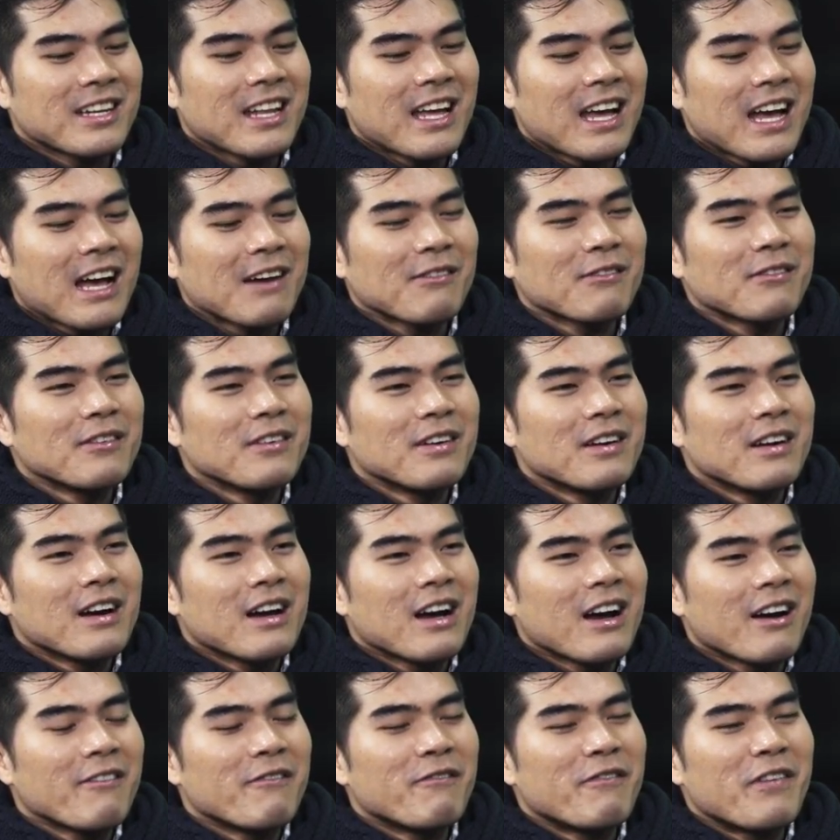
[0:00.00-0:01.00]
is going to have
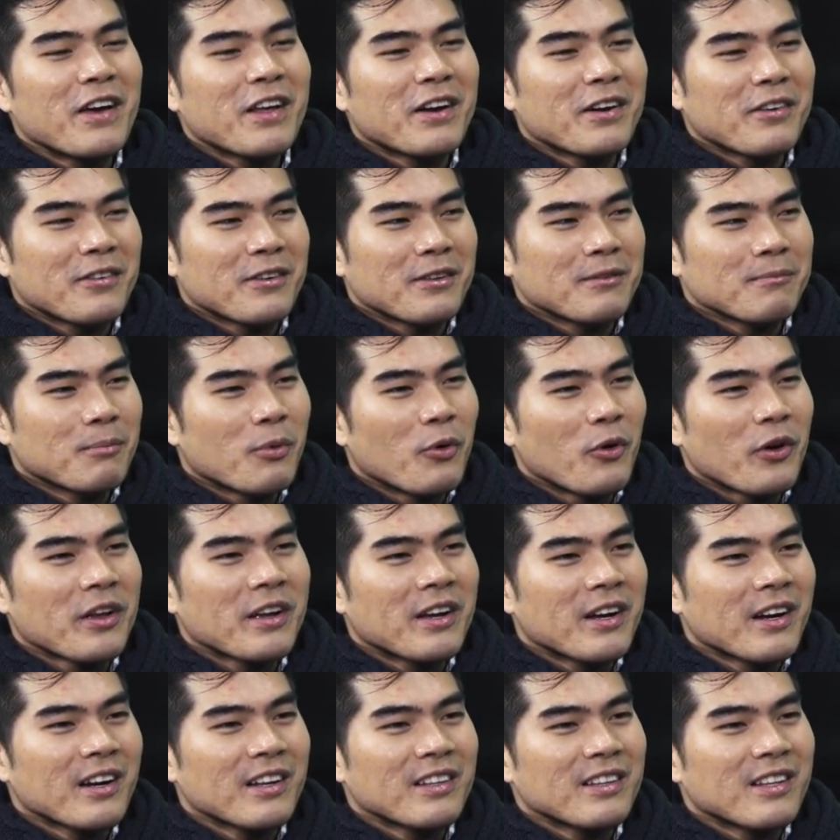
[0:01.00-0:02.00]
a veteran
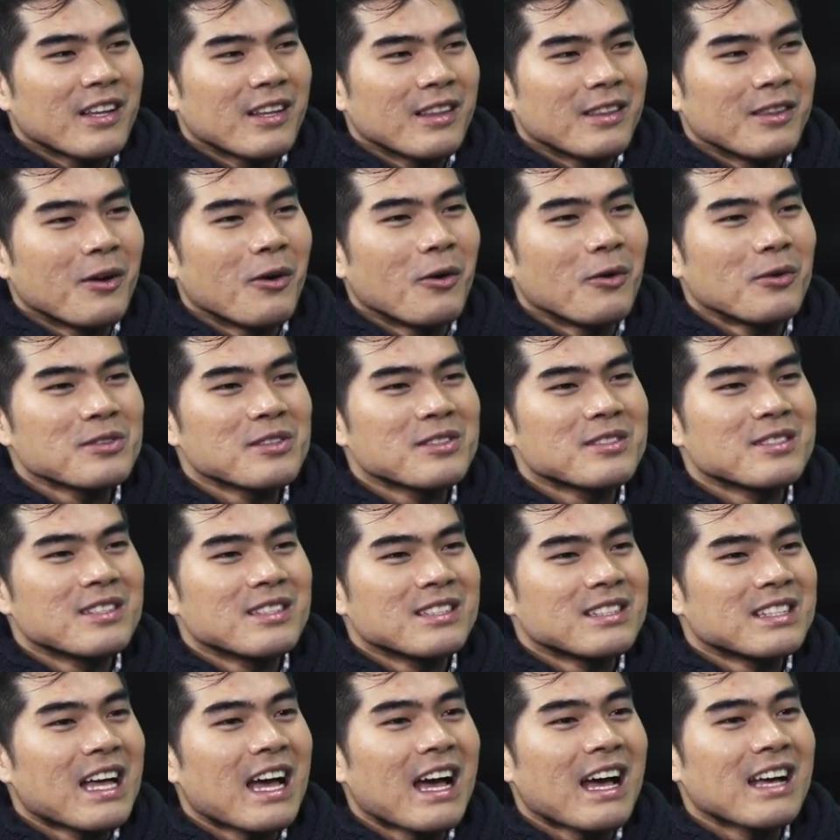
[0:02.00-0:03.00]
point guard that knows,
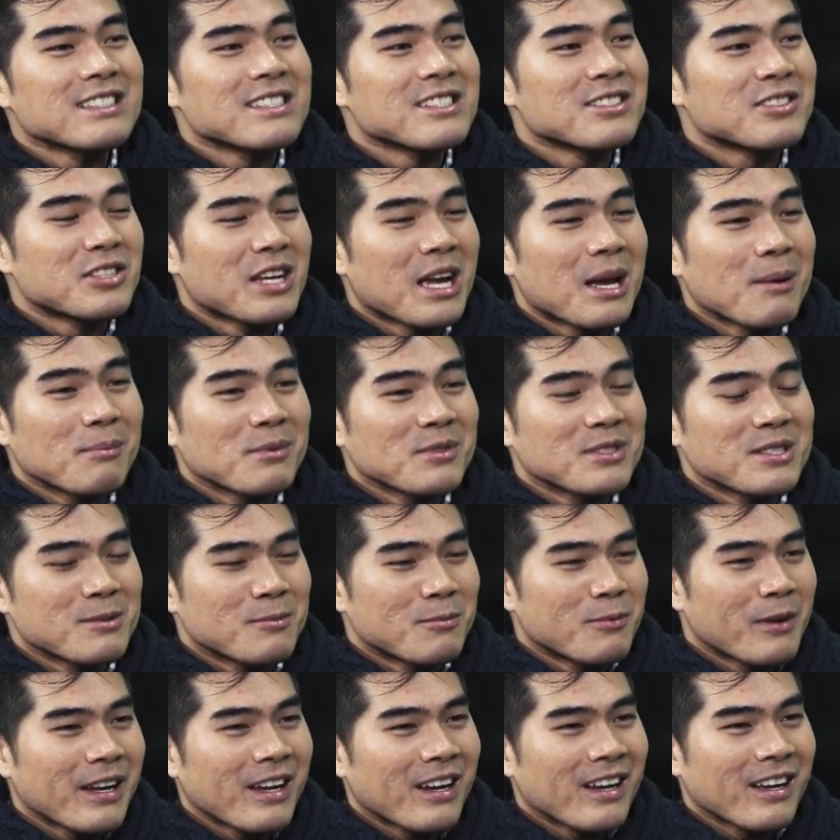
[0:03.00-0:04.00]
that has a
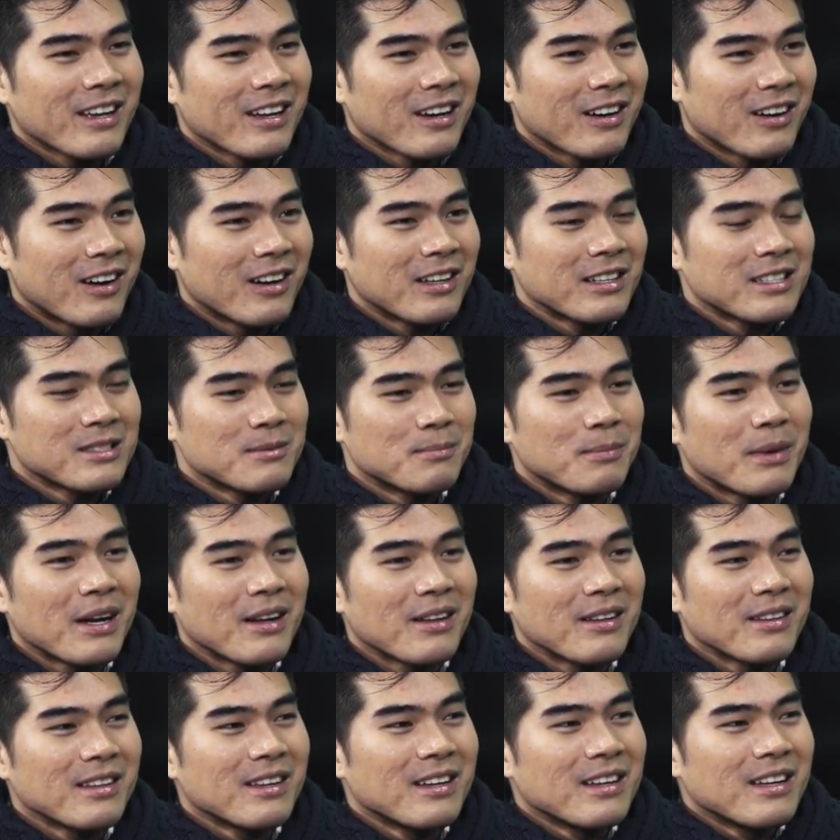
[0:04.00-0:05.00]
championship ring on his
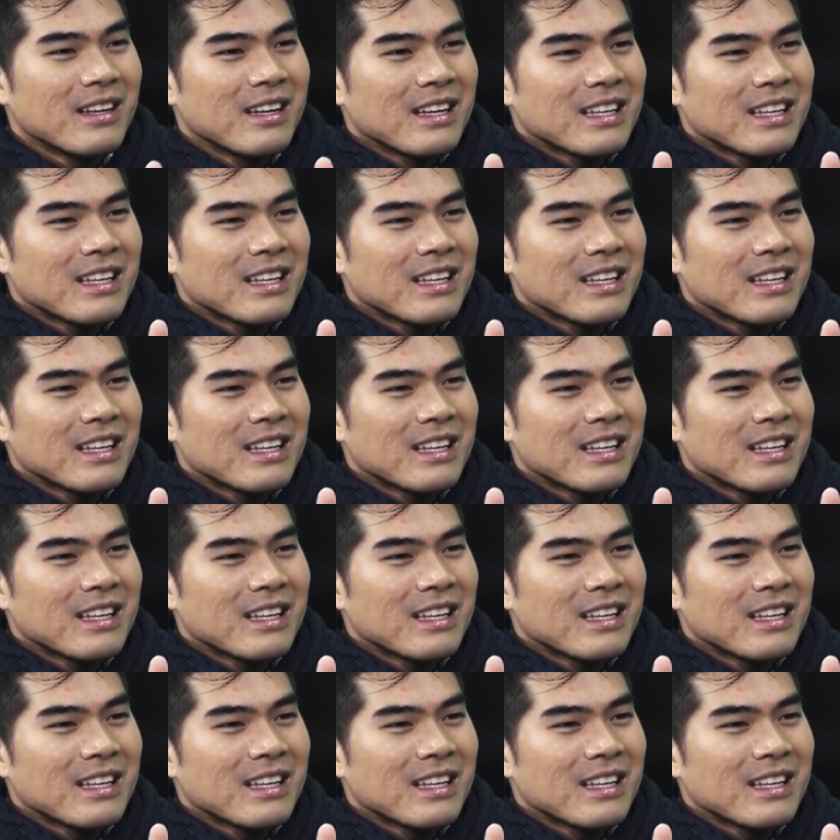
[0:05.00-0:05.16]
belt,